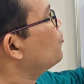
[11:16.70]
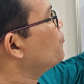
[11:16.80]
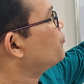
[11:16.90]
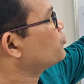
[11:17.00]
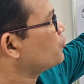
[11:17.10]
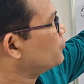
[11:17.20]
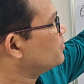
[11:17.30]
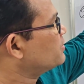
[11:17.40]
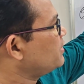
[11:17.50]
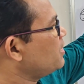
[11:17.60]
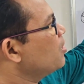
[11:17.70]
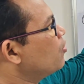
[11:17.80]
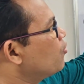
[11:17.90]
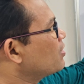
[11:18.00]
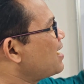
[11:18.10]
of tautology
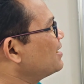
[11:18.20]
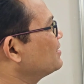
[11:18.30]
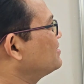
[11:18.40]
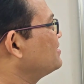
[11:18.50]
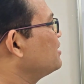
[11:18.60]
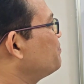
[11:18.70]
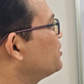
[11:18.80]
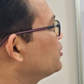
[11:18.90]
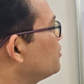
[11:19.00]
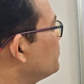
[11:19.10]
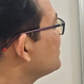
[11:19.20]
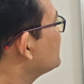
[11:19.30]
or unnecessary repetition of